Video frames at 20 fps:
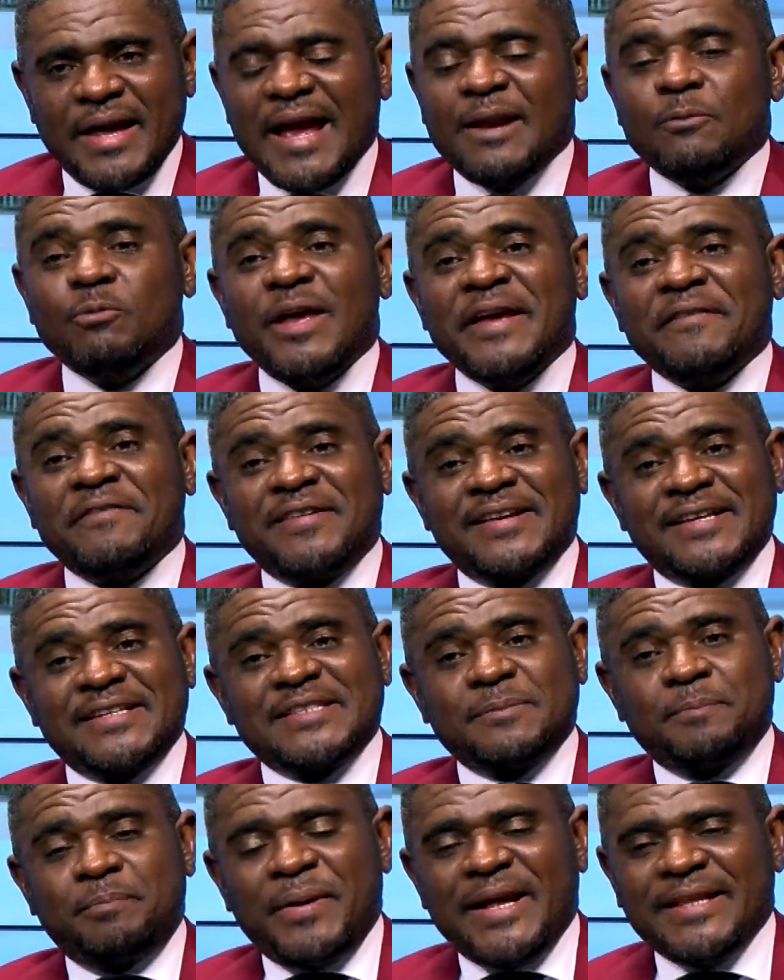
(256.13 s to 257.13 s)
And we've
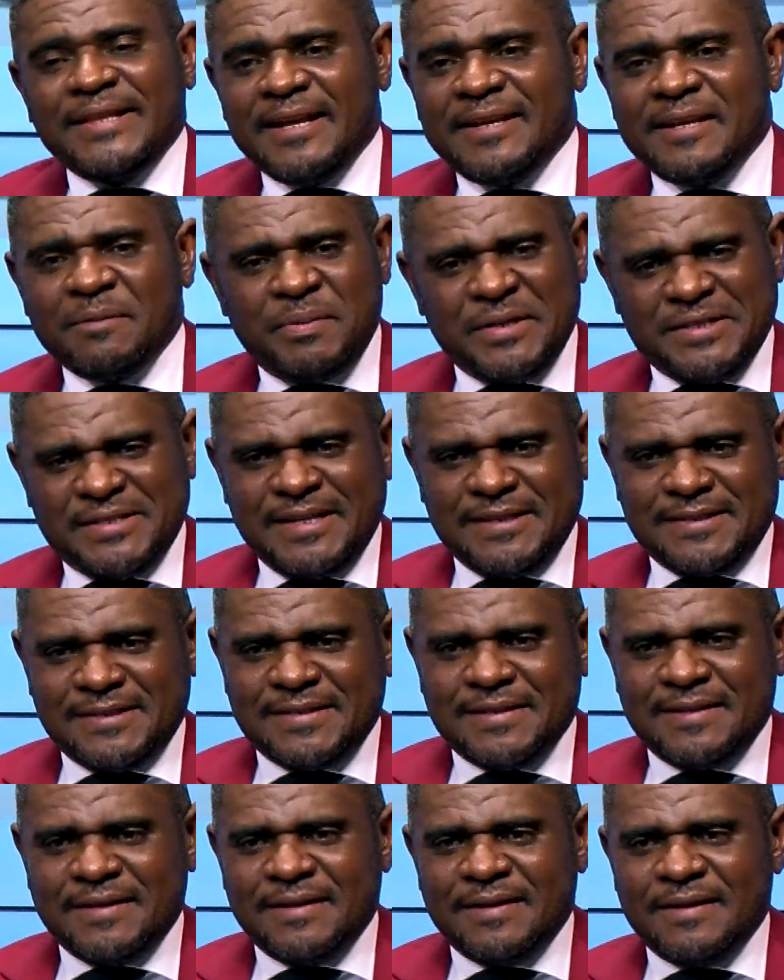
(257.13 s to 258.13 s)
expanded the
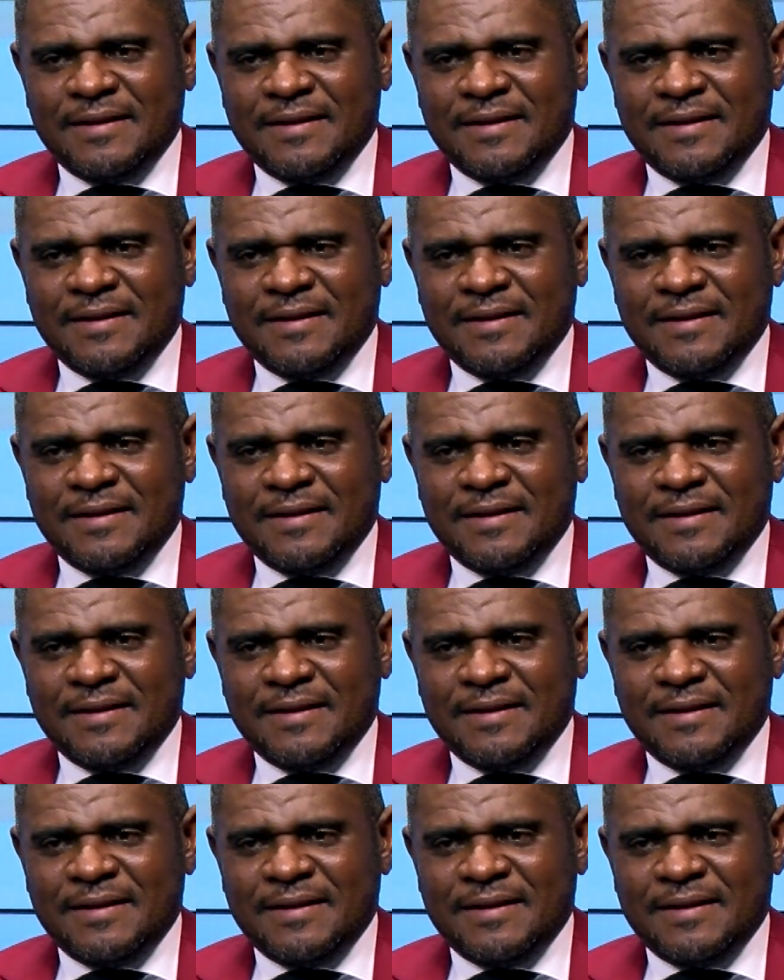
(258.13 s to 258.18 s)
business.